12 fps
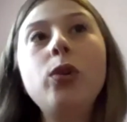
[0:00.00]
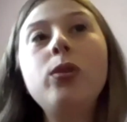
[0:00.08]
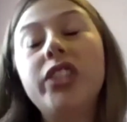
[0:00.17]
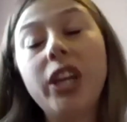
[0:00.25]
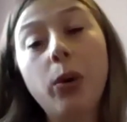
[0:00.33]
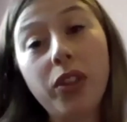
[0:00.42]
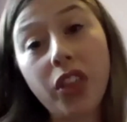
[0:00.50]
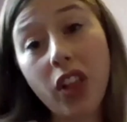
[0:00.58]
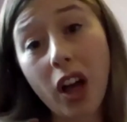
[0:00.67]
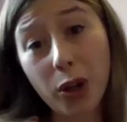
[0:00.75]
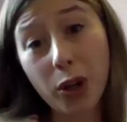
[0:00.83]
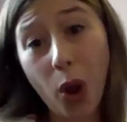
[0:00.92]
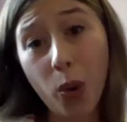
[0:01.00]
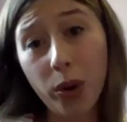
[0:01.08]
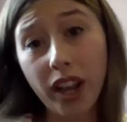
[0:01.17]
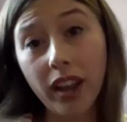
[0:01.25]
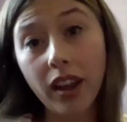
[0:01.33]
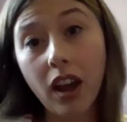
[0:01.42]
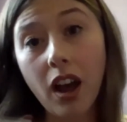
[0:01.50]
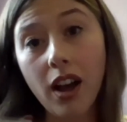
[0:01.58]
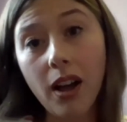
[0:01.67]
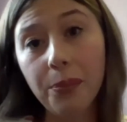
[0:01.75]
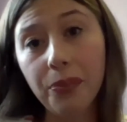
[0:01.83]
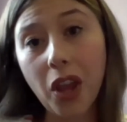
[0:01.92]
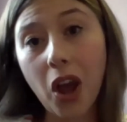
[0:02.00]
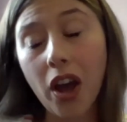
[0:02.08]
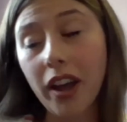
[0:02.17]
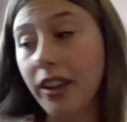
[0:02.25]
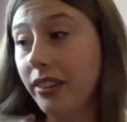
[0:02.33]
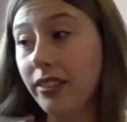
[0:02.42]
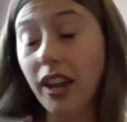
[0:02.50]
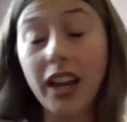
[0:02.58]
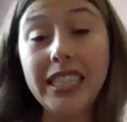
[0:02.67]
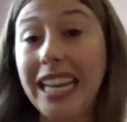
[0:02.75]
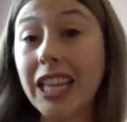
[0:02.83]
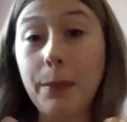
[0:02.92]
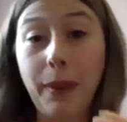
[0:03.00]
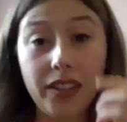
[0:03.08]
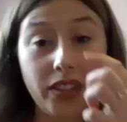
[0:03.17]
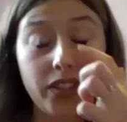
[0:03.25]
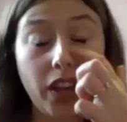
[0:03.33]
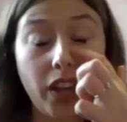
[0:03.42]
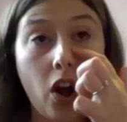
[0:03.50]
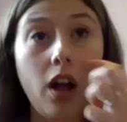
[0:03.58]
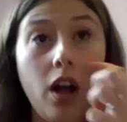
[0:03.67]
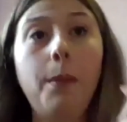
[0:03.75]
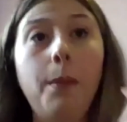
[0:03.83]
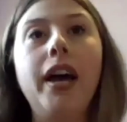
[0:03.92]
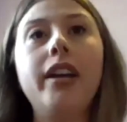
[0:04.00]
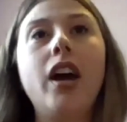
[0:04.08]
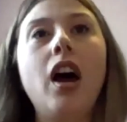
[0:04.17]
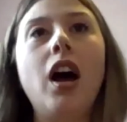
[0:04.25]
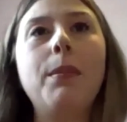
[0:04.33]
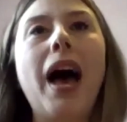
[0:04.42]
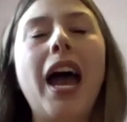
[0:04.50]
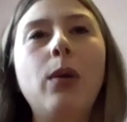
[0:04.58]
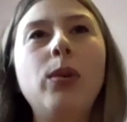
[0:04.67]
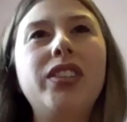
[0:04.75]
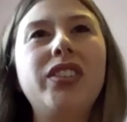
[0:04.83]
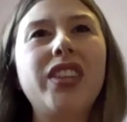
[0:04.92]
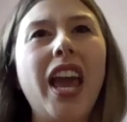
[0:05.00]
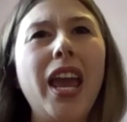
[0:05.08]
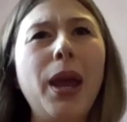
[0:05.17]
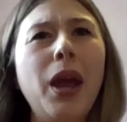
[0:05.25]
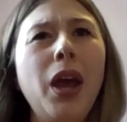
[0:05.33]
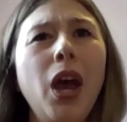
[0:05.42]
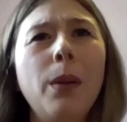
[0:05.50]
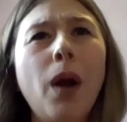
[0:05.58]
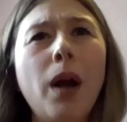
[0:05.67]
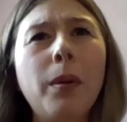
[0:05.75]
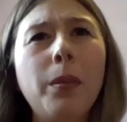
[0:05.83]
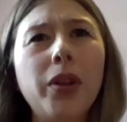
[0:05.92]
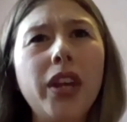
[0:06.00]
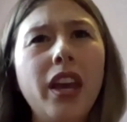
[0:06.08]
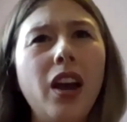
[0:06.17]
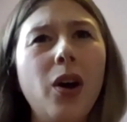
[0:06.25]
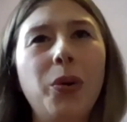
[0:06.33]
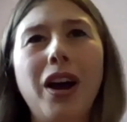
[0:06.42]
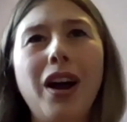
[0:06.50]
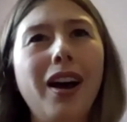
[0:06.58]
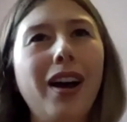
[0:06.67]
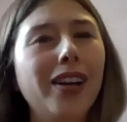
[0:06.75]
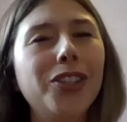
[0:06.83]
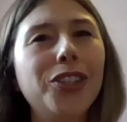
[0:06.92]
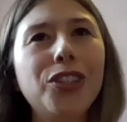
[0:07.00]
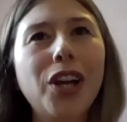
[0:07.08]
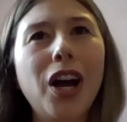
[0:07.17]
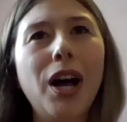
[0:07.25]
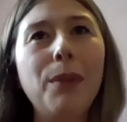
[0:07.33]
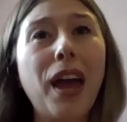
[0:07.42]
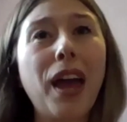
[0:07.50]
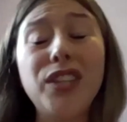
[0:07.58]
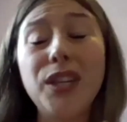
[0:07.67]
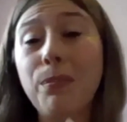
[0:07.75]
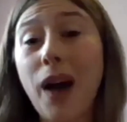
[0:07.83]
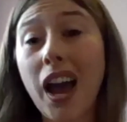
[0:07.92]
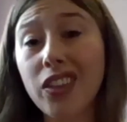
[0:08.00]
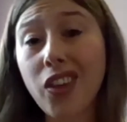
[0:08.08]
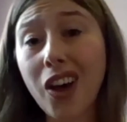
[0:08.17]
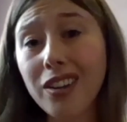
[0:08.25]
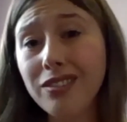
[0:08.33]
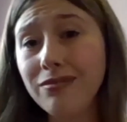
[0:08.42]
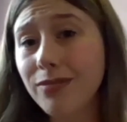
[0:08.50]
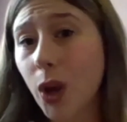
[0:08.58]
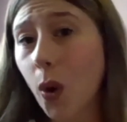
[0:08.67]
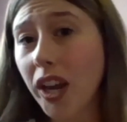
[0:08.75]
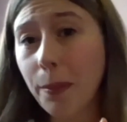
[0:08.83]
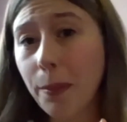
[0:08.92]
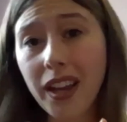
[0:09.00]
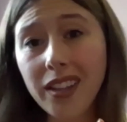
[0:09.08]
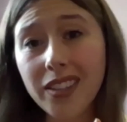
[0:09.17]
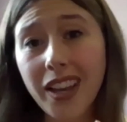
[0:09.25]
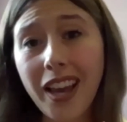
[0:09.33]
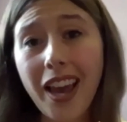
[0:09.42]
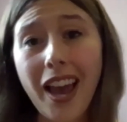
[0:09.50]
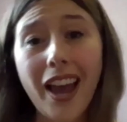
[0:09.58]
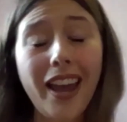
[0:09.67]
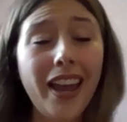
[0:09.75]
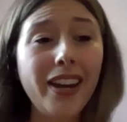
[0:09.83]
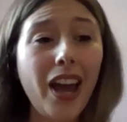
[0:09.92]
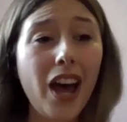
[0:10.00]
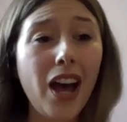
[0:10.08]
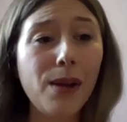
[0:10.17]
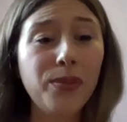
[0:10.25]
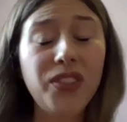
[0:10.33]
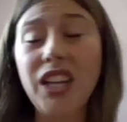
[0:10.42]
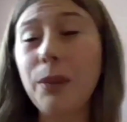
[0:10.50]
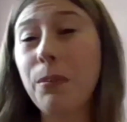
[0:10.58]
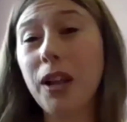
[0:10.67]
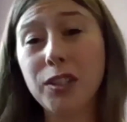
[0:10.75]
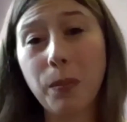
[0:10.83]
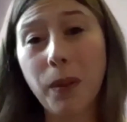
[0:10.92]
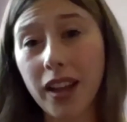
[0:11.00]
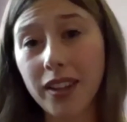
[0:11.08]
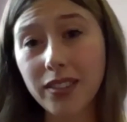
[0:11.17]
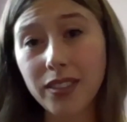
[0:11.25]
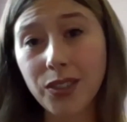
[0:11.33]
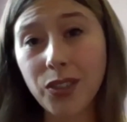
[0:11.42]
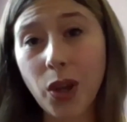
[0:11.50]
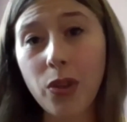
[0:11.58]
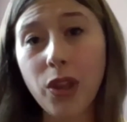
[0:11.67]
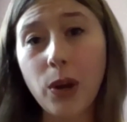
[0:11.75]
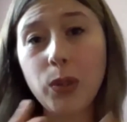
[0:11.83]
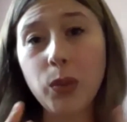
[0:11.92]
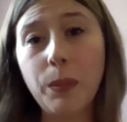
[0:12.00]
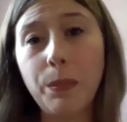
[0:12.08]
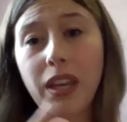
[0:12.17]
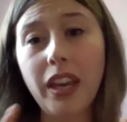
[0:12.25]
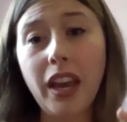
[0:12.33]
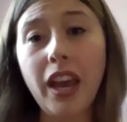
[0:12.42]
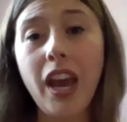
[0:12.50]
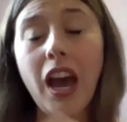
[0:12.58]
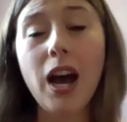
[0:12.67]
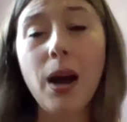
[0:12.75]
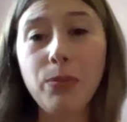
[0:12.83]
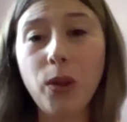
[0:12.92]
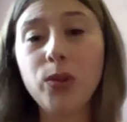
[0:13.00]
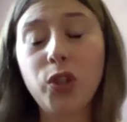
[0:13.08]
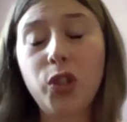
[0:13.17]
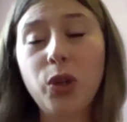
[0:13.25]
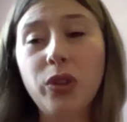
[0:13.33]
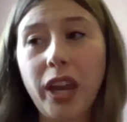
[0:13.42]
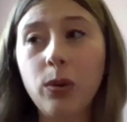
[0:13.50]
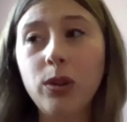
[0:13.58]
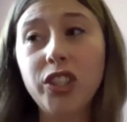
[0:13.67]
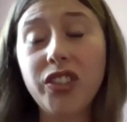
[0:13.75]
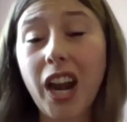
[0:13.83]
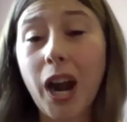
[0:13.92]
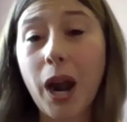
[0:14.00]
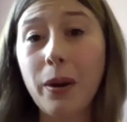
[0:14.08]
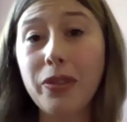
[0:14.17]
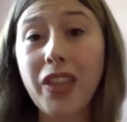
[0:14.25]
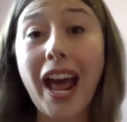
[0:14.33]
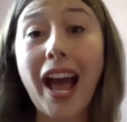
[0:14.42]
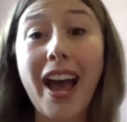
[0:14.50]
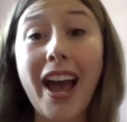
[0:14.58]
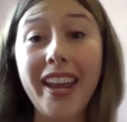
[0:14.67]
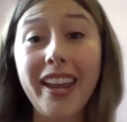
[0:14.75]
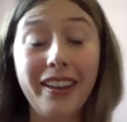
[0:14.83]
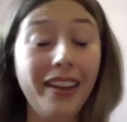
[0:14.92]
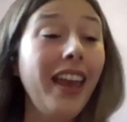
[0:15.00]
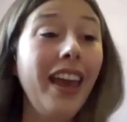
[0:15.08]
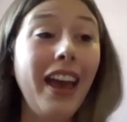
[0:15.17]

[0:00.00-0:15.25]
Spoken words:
don't deal with a lot of coding on a daily basis at all, but I would say probably, I've seen Python quite a bit, and C++. So those would be those two languages that I